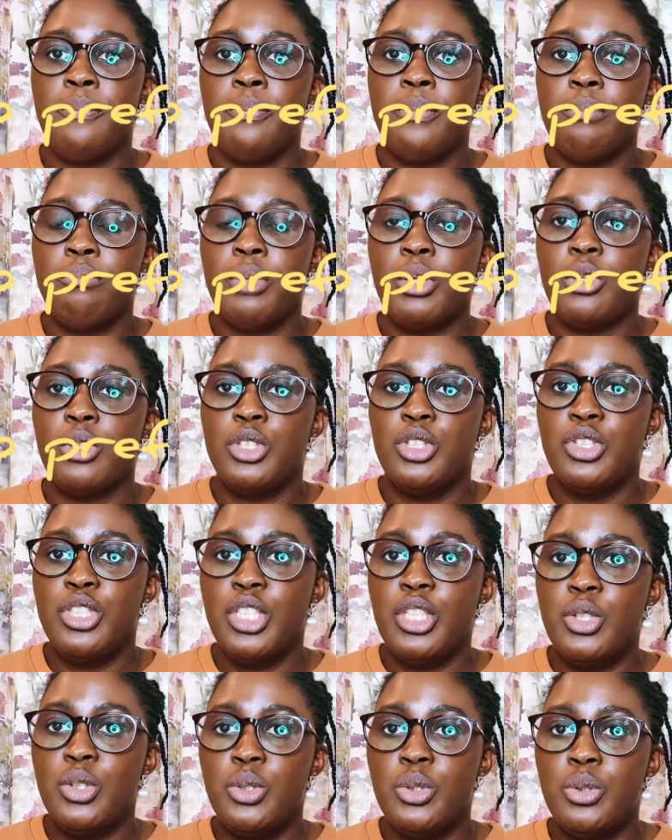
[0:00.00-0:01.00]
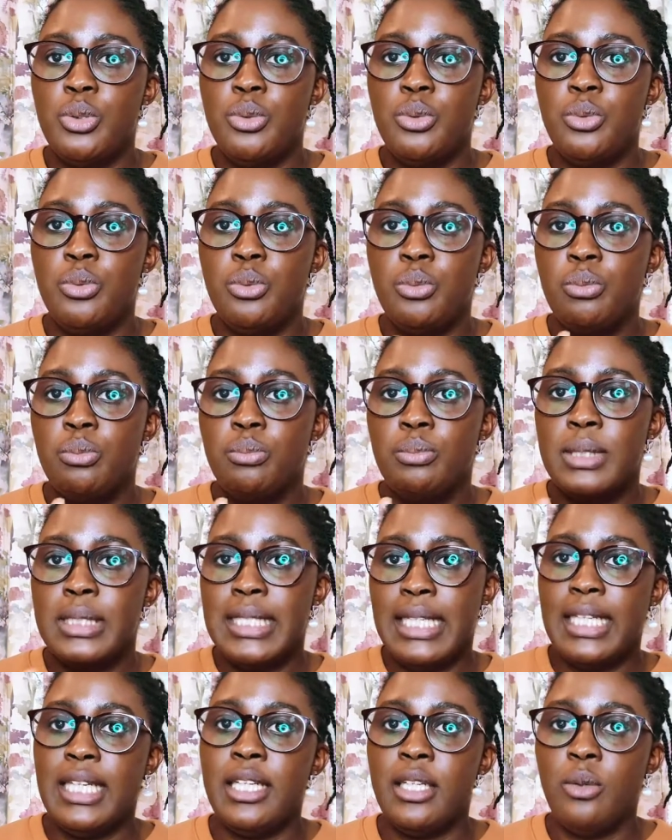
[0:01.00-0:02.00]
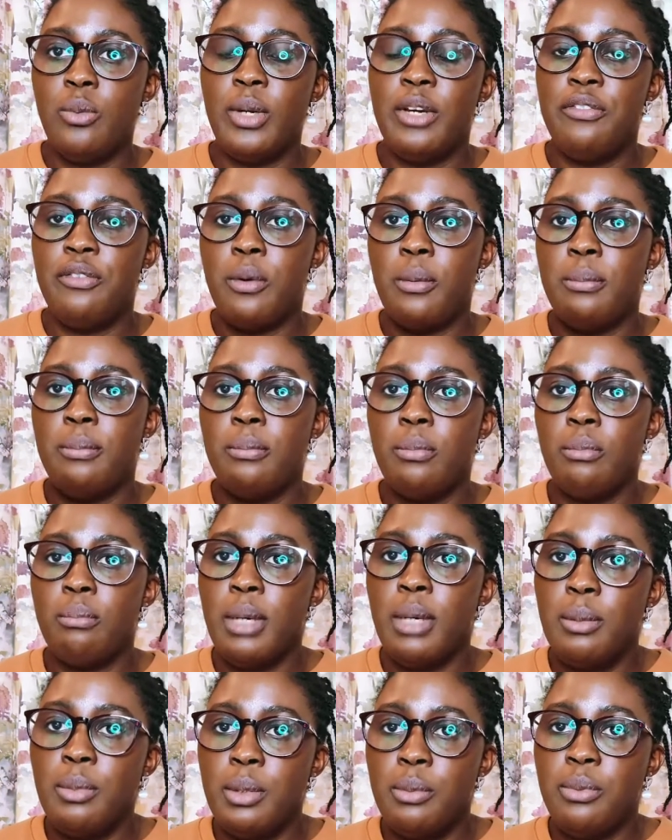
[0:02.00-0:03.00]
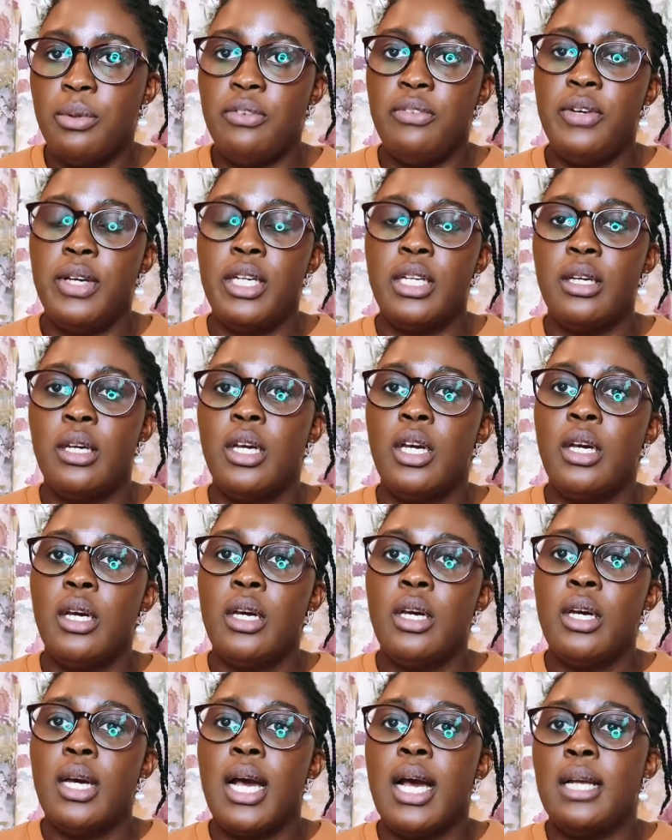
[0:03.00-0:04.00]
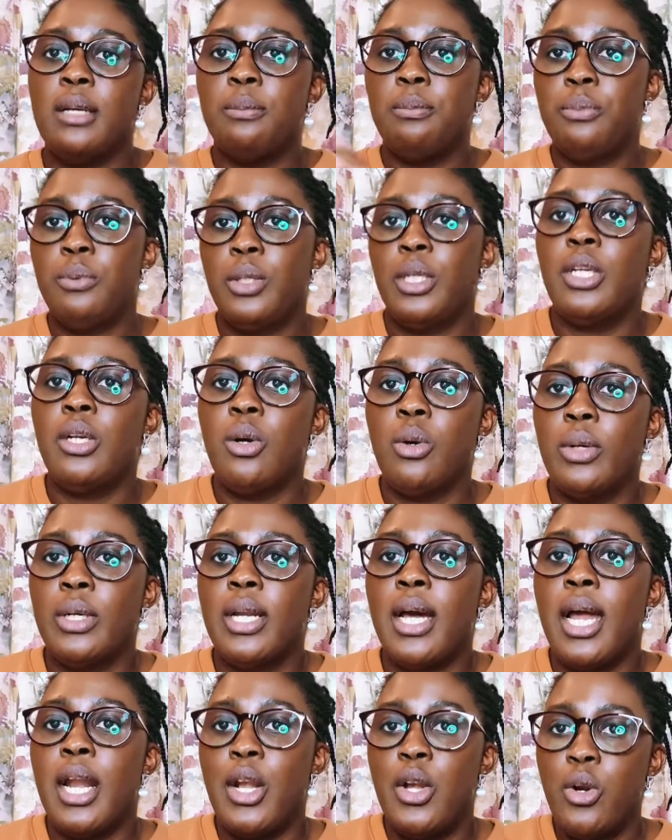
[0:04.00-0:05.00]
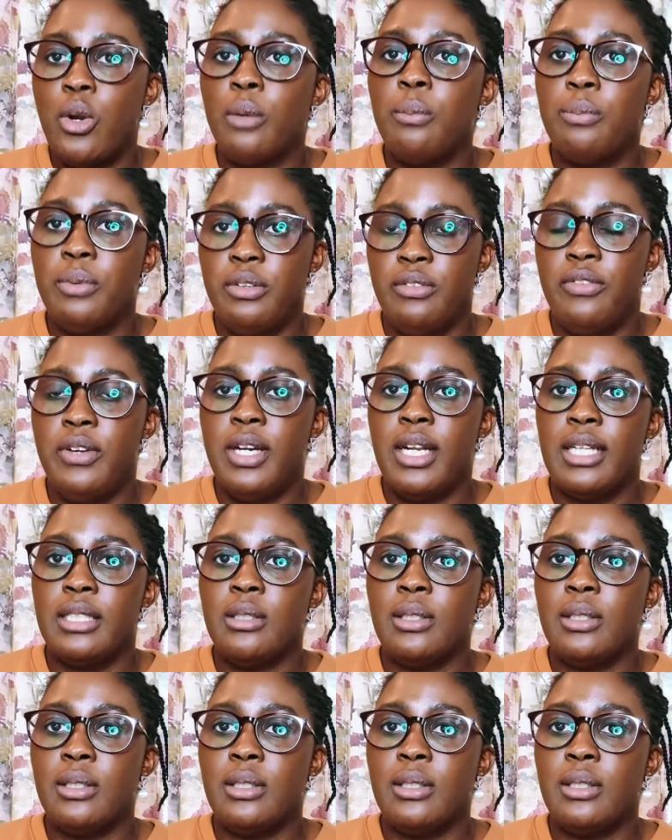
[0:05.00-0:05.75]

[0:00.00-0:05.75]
because you need to take it away from maybe preferred and put it under not preferred at all.